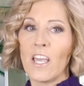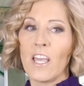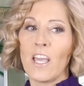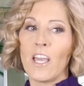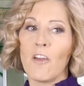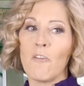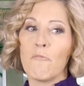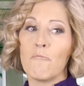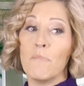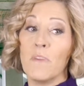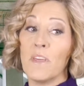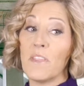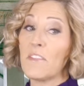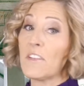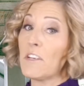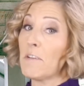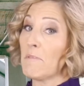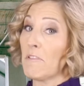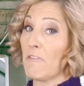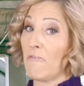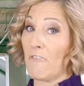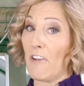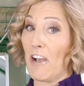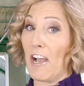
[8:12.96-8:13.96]
Myth
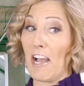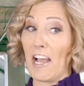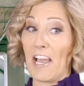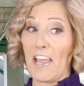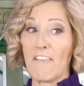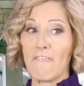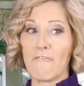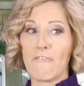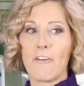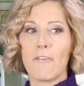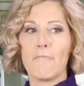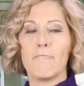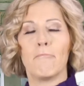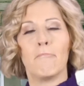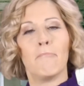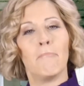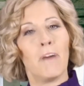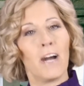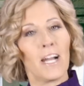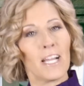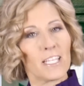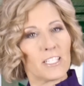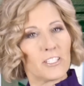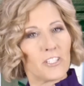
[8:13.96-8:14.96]
number five,
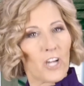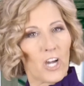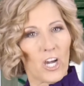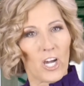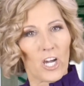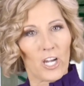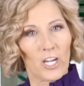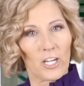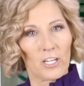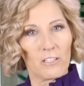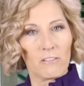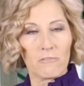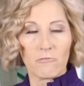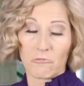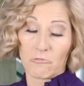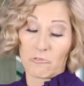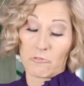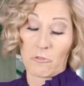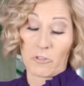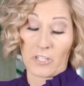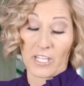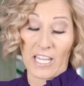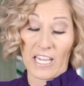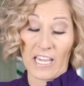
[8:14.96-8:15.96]
my dog
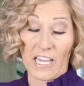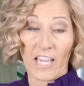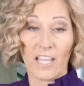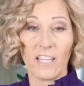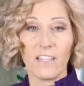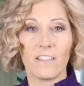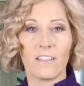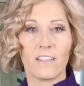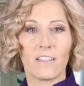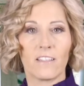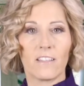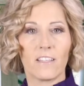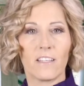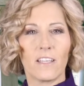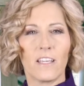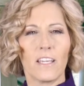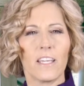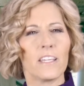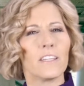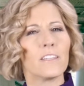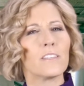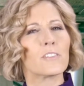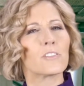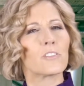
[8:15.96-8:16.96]
or cat
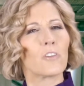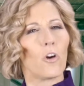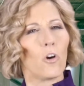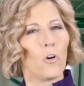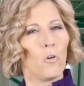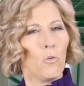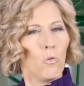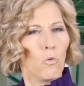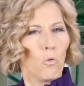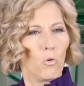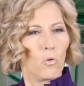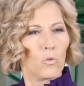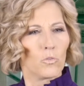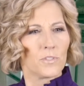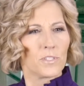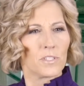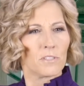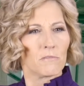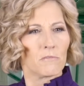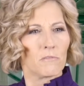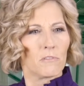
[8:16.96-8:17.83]
is old